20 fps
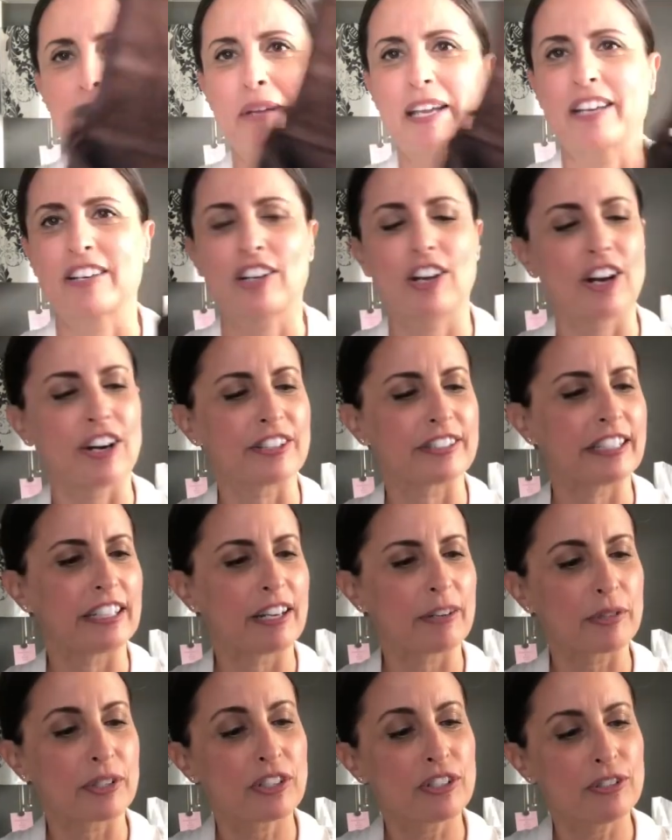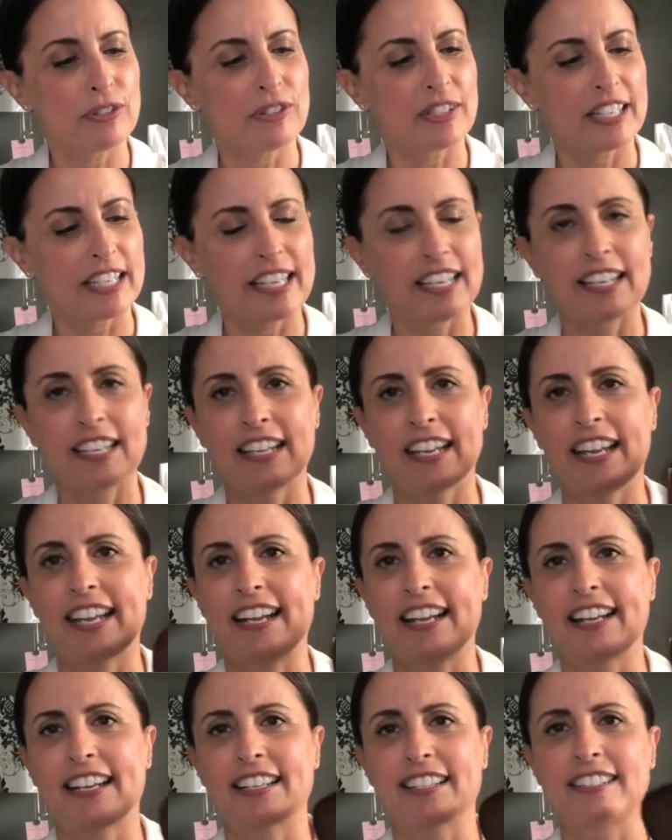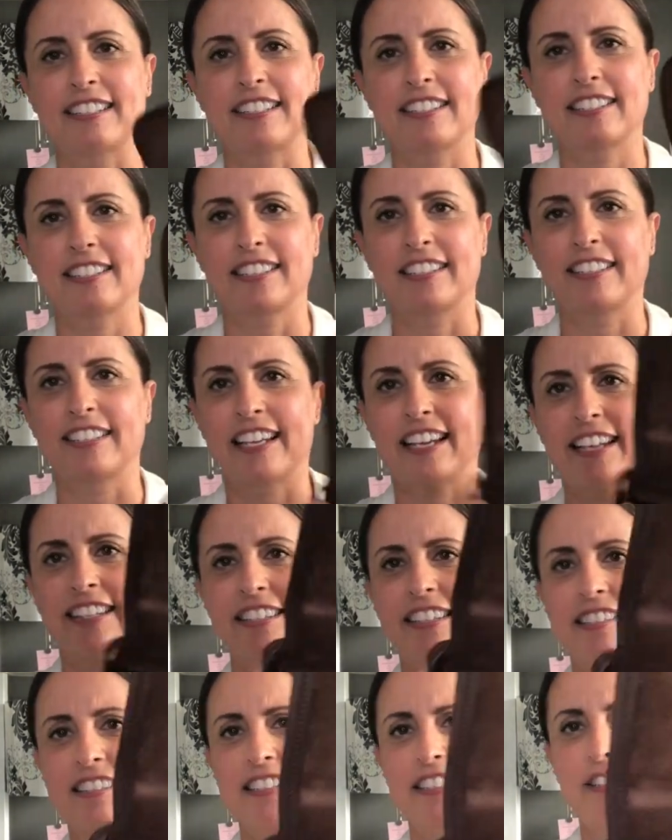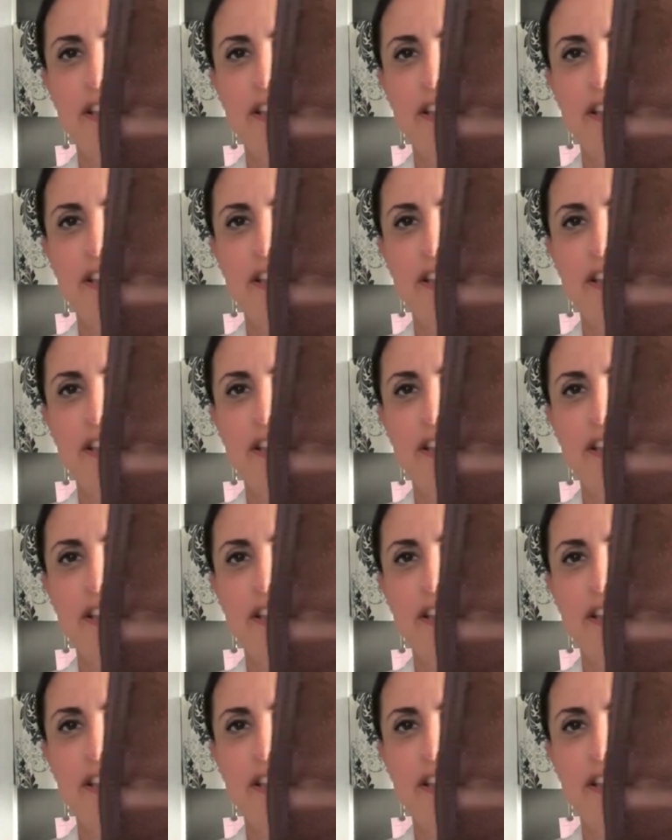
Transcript: and a card that I was using. And again, that's in